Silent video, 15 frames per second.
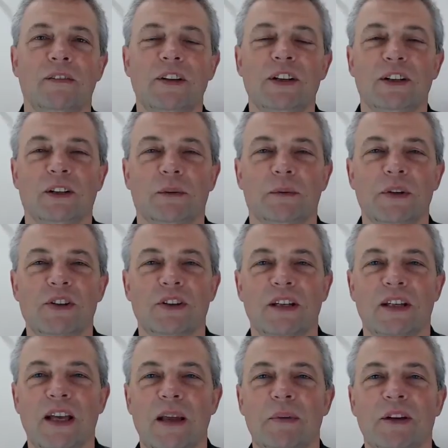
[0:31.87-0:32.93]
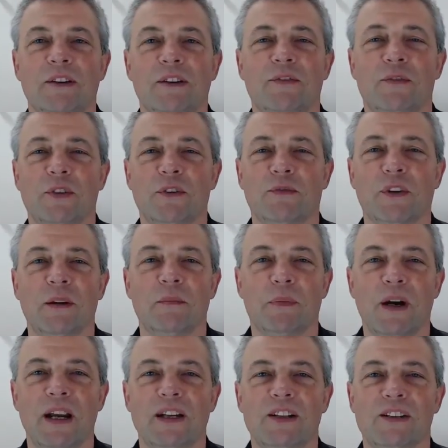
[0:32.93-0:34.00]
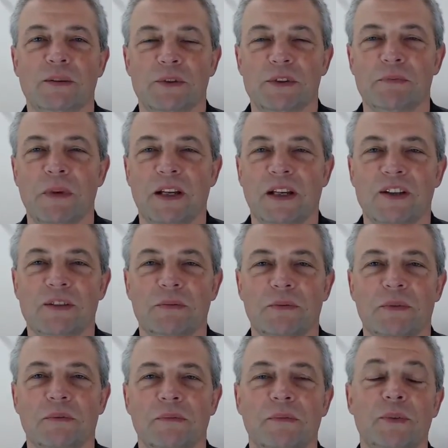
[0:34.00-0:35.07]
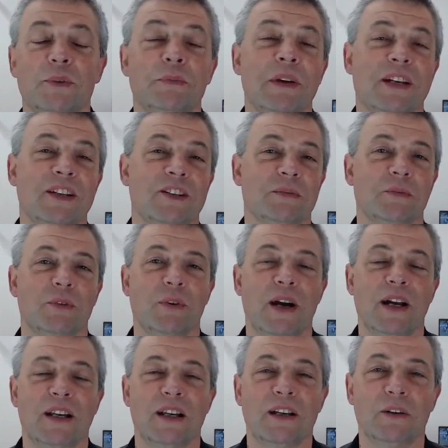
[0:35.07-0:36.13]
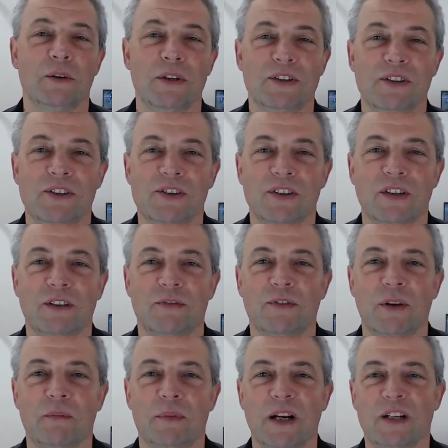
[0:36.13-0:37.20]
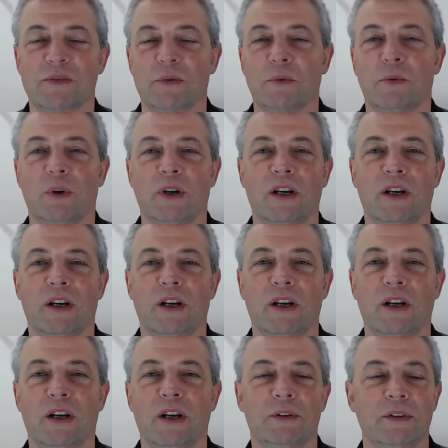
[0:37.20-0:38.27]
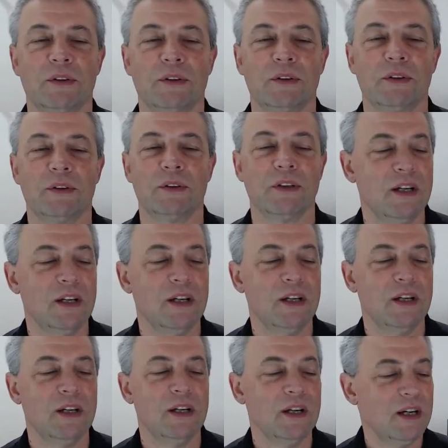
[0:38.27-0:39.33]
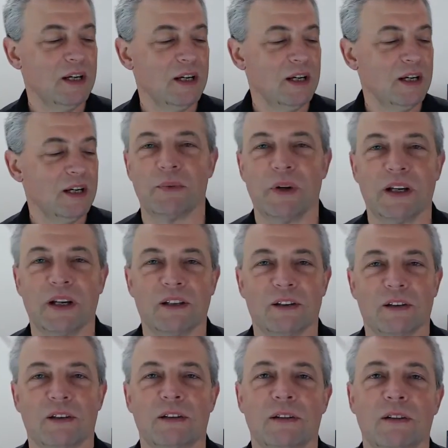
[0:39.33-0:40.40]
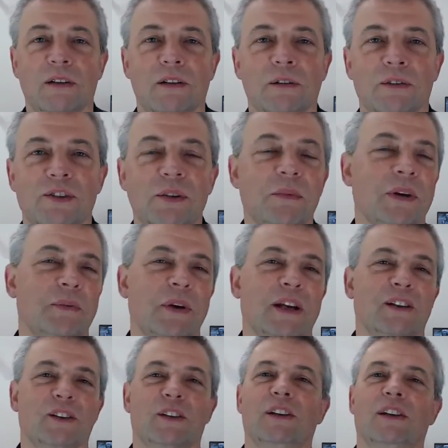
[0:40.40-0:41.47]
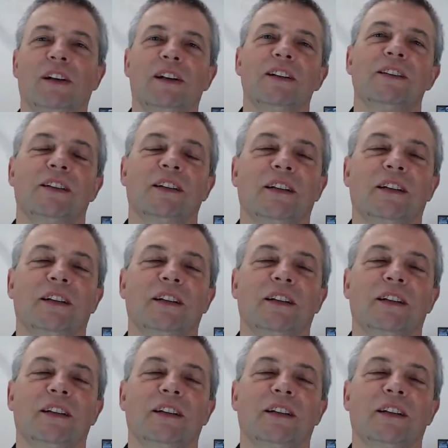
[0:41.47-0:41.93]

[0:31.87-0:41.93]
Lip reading: vehicle originally came in for front brakes. It was making some grinding noises, and the front brakes were worn out. The owner, who's a somewhat regular client,